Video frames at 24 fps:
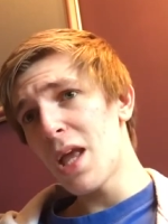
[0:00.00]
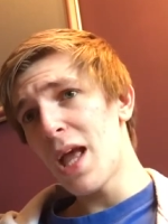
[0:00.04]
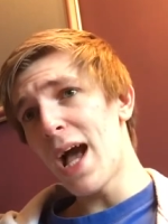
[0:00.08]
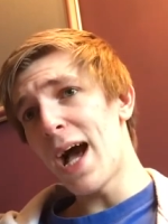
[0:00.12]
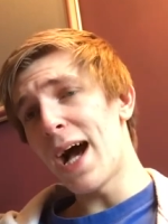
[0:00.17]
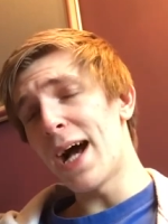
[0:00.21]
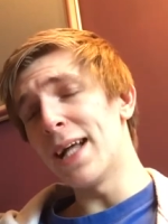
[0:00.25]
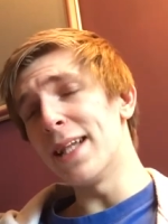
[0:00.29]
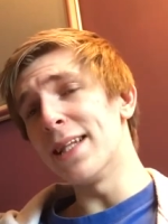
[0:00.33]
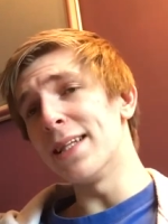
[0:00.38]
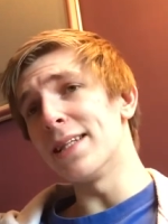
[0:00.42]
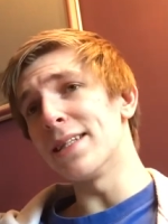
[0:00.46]

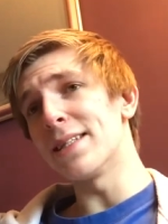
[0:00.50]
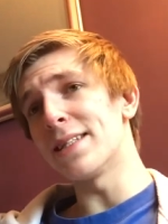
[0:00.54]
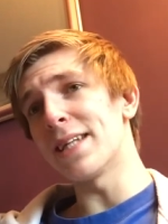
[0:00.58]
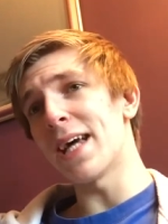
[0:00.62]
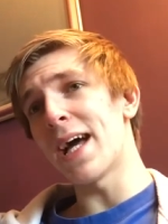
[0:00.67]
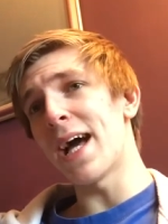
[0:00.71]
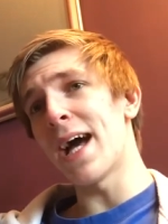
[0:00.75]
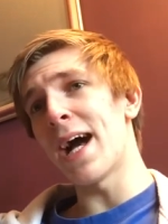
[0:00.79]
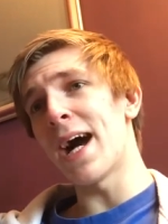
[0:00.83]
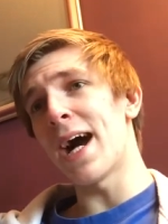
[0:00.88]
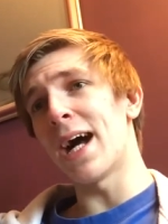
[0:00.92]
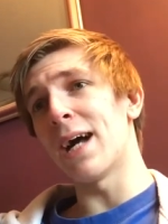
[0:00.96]
And
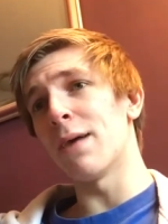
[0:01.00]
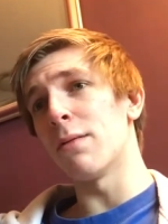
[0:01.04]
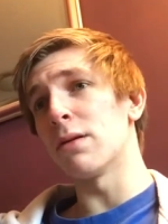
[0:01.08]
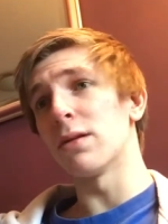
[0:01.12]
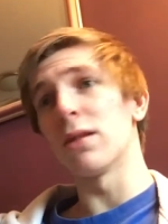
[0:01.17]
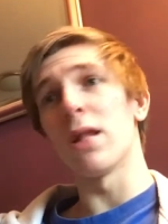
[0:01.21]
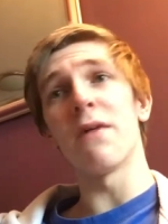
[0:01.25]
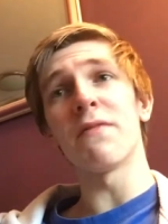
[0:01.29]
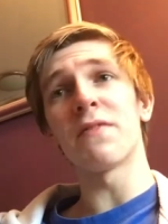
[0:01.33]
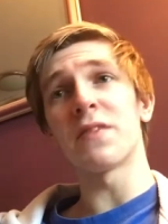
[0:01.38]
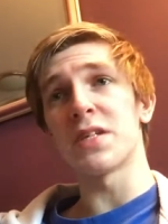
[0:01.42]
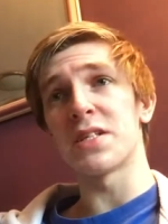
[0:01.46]
uh, I would
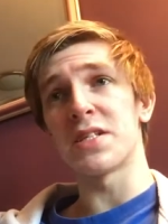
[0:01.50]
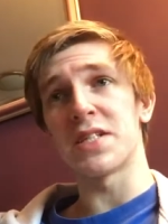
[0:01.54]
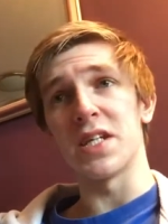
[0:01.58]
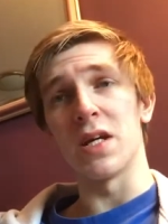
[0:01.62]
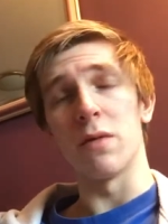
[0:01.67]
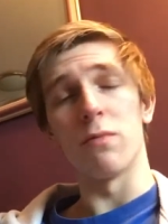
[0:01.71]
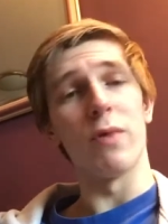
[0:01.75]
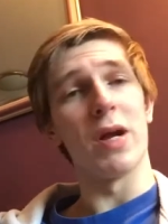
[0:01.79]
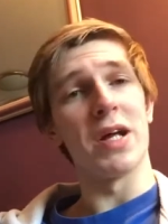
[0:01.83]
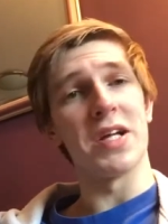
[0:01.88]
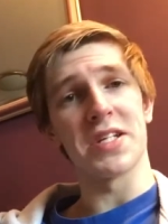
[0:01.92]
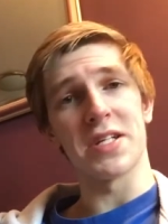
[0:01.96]
love to see
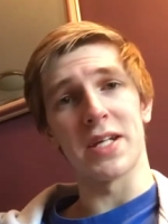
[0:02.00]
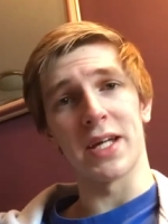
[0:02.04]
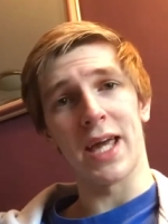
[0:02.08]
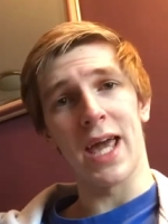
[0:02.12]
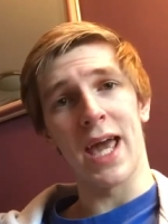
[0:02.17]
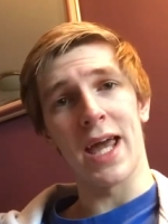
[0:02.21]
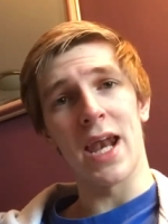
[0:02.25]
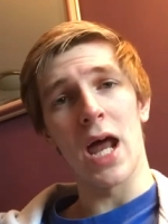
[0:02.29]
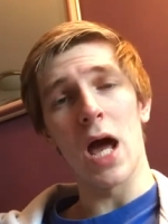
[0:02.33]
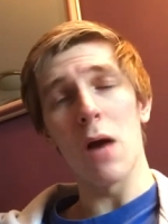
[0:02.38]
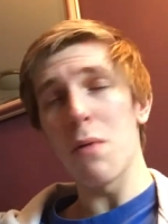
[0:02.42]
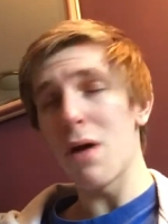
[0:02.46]
him wrestle
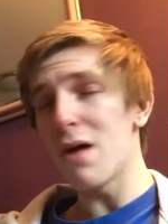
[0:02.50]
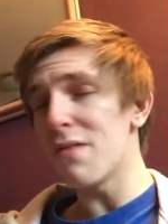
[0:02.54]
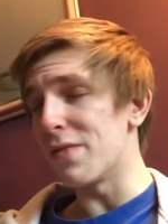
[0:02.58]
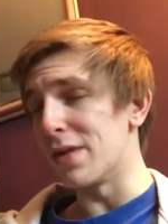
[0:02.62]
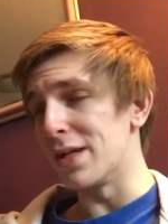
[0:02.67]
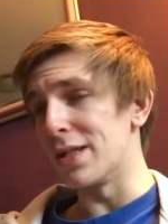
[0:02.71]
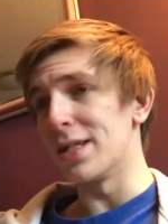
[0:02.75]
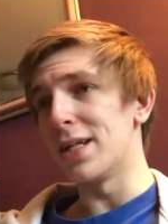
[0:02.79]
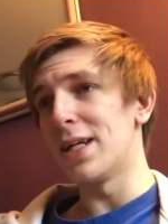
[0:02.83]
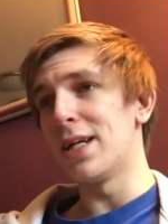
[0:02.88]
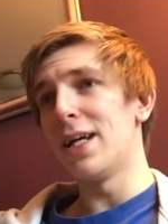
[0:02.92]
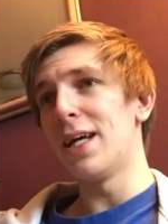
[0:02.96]
again.
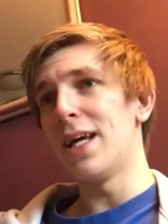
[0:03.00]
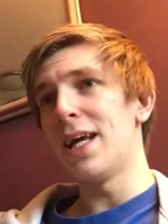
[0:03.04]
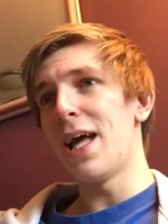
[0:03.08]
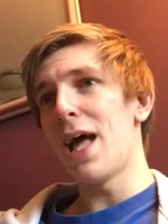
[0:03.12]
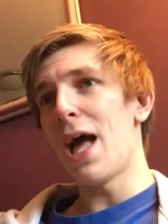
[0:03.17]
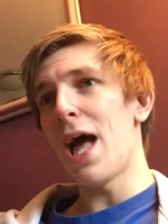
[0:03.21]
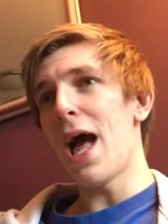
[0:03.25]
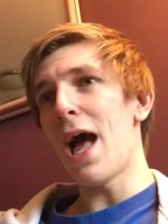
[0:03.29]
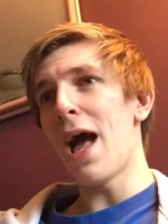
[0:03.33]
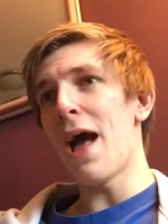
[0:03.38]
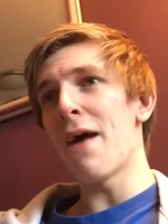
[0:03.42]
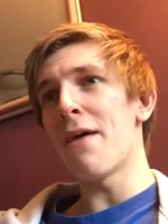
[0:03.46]
However,
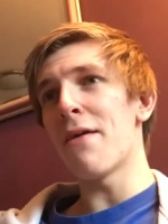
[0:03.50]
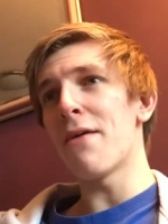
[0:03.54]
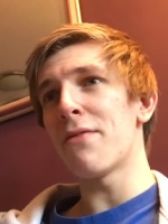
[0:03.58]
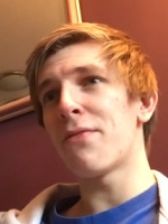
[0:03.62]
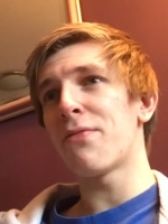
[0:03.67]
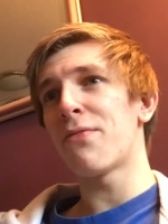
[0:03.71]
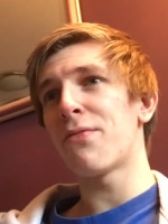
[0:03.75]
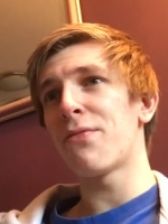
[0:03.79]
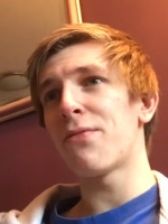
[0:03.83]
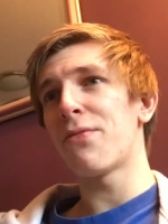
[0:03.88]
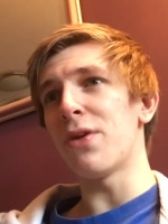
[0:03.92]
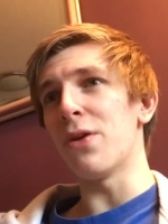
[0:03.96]

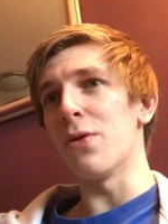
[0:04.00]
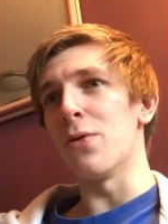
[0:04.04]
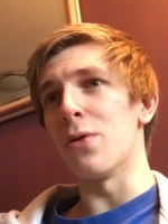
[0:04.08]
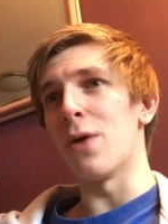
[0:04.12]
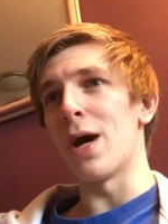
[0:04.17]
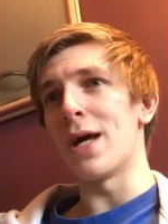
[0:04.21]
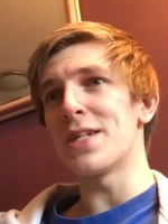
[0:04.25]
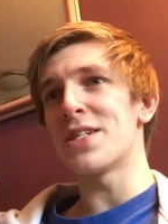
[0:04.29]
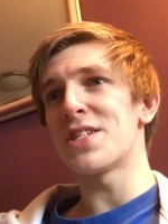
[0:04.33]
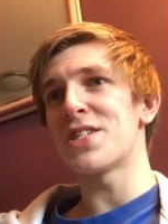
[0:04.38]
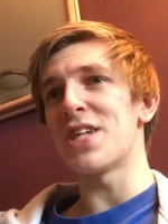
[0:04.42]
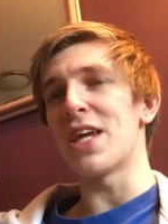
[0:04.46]
if, you know,
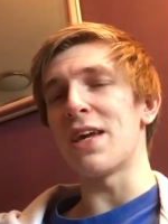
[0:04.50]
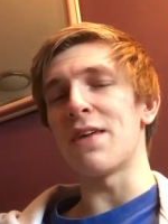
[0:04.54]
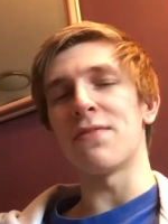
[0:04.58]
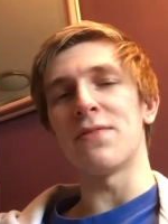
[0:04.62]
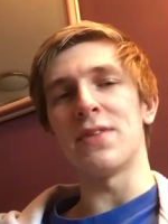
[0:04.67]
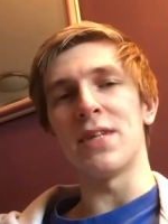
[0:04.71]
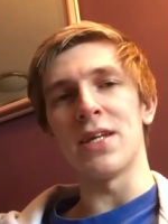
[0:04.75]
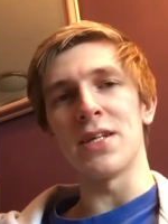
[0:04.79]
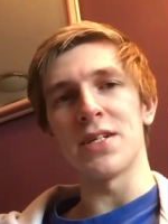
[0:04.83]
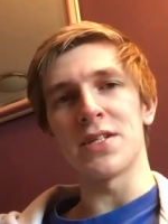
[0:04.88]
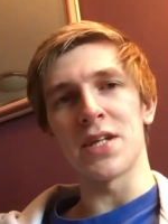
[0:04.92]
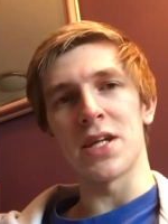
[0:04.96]
his
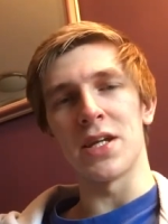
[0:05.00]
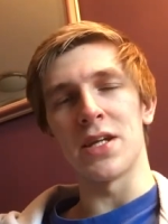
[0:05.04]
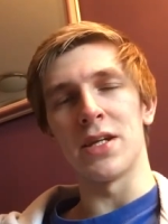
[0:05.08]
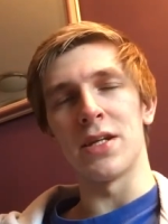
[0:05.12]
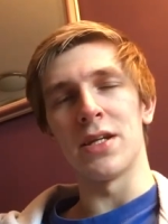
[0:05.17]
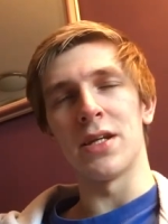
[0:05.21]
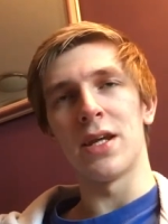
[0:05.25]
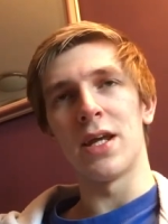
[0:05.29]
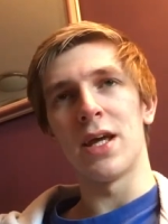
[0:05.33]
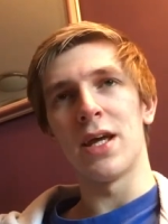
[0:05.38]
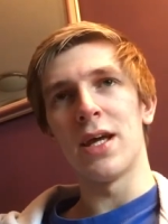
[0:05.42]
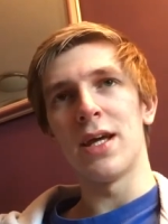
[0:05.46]
safety is
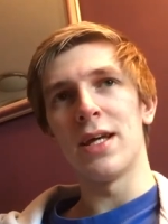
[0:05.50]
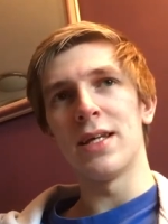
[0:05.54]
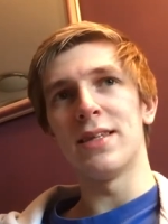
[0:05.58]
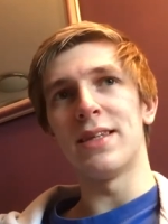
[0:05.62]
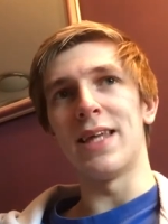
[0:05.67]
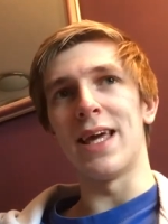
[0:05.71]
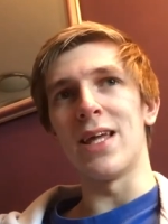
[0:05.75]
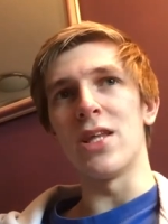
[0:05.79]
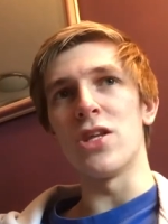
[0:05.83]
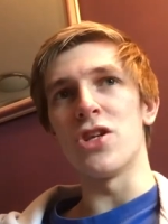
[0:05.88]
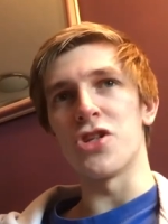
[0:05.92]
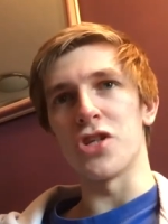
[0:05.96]
in
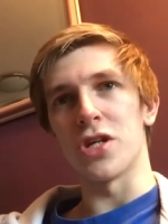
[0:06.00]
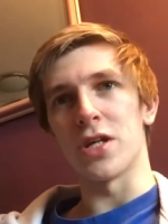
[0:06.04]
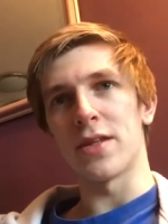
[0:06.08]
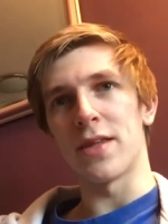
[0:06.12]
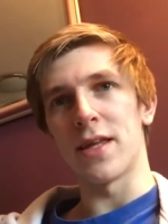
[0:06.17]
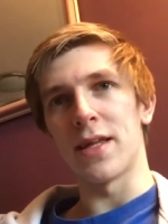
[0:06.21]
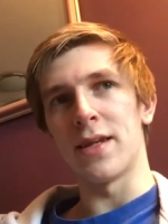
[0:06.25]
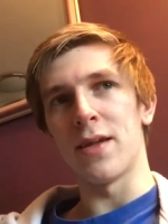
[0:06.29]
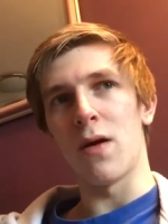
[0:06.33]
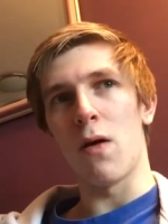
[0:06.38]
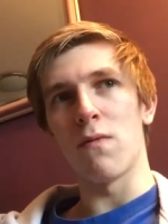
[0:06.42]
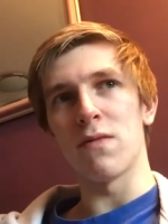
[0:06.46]
danger,
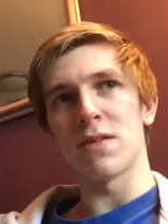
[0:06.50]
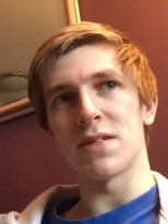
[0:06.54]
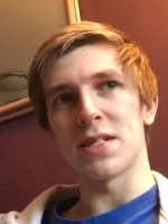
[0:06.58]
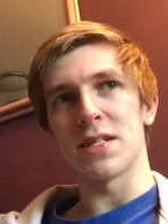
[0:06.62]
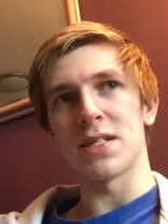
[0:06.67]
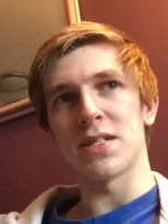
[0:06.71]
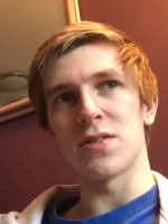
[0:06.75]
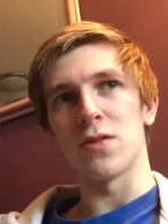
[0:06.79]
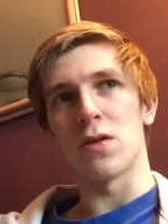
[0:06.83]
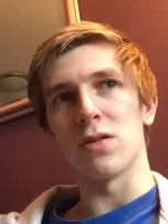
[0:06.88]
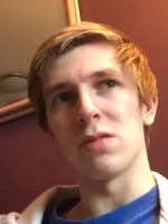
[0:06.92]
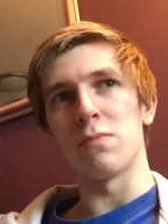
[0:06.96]
then obviously
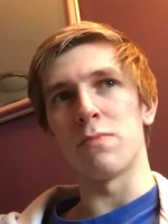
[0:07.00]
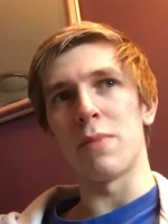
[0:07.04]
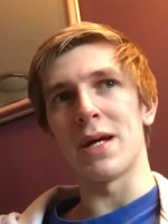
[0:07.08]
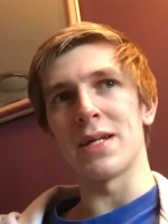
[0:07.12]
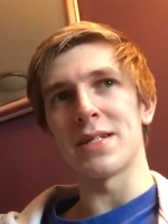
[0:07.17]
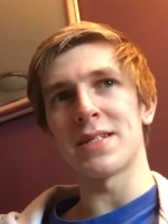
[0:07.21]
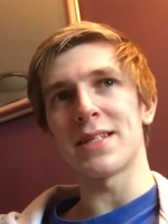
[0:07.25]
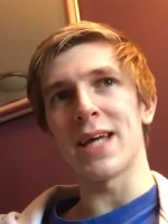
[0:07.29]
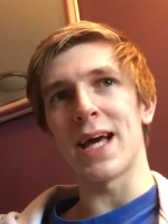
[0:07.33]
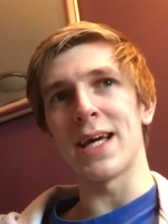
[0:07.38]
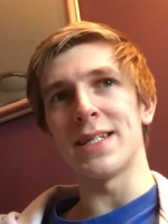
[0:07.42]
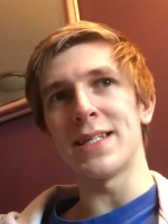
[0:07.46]
it's not the
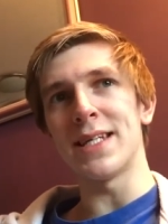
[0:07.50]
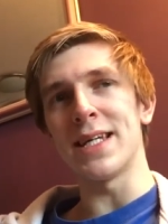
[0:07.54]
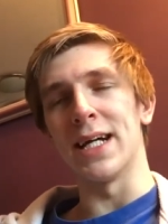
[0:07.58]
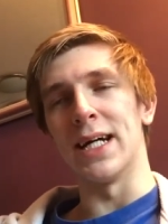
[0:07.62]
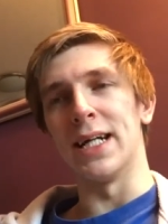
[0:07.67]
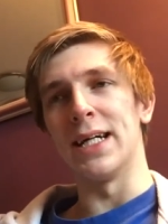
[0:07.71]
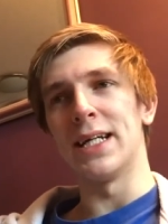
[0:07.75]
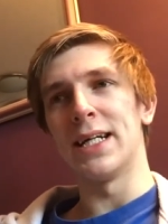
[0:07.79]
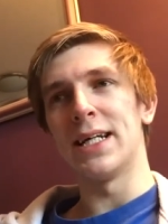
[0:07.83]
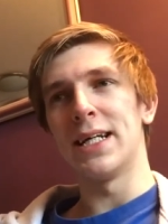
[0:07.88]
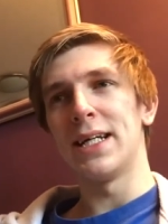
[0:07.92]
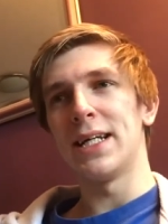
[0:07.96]
best idea.